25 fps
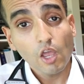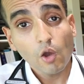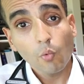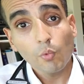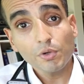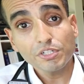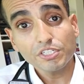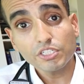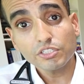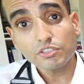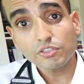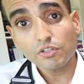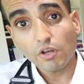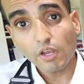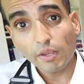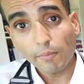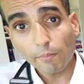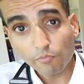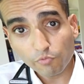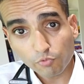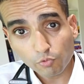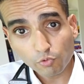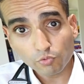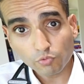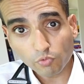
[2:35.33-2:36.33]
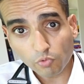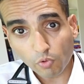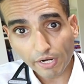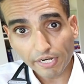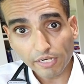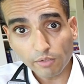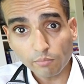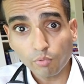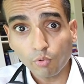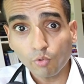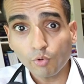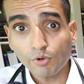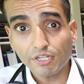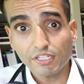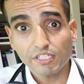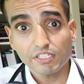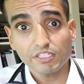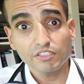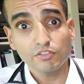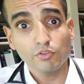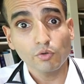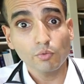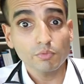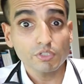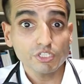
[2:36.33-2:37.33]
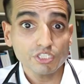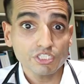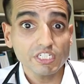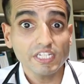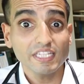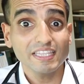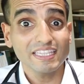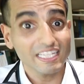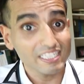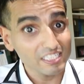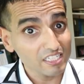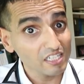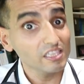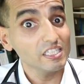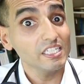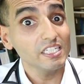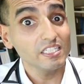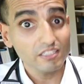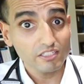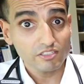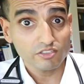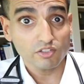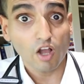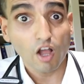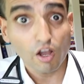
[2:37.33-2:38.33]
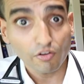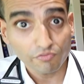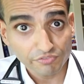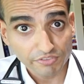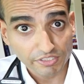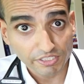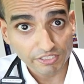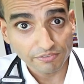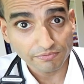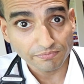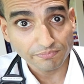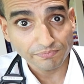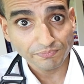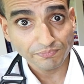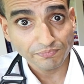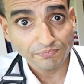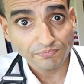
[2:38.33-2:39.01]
which is quite important to a machine that's cleaned this often.